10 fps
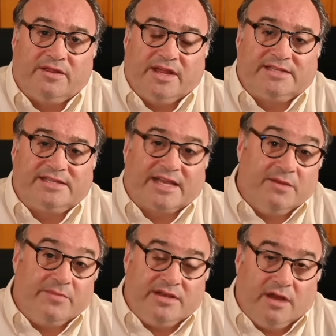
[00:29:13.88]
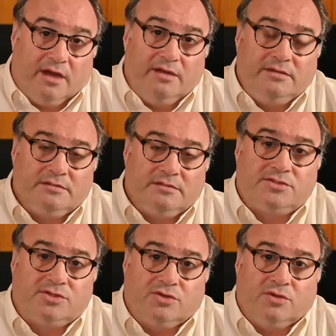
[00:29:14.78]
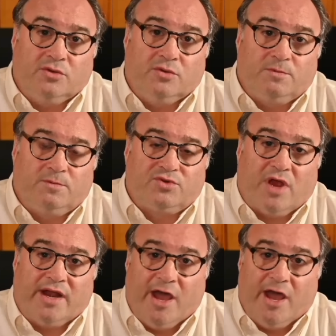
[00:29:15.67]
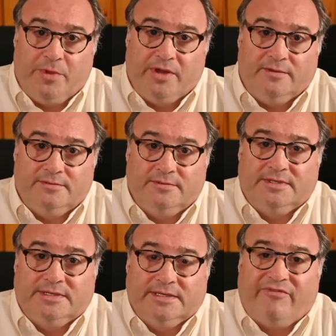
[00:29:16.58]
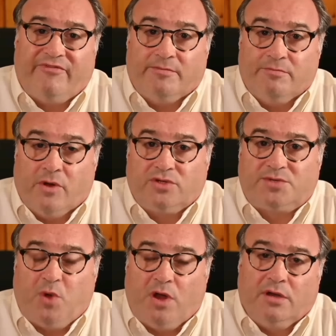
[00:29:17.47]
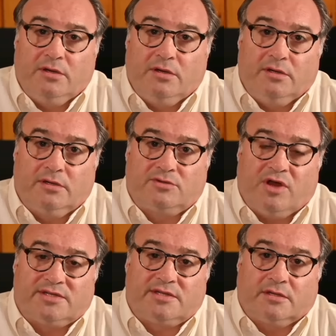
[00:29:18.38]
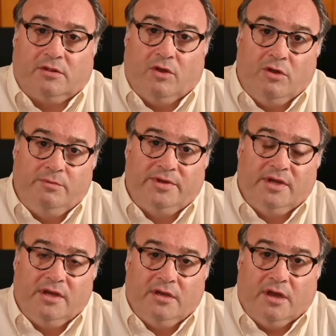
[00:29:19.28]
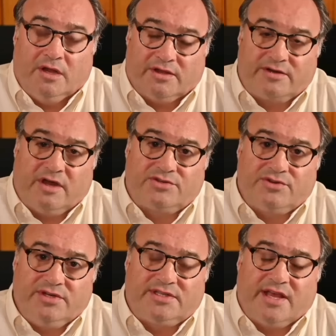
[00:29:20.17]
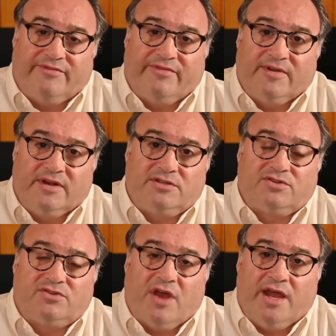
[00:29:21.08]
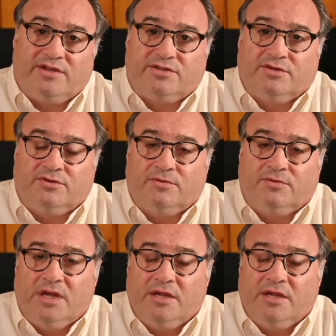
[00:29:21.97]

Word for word: things that can be done to try to help it. For the most part, across the globe, other countries that have tried to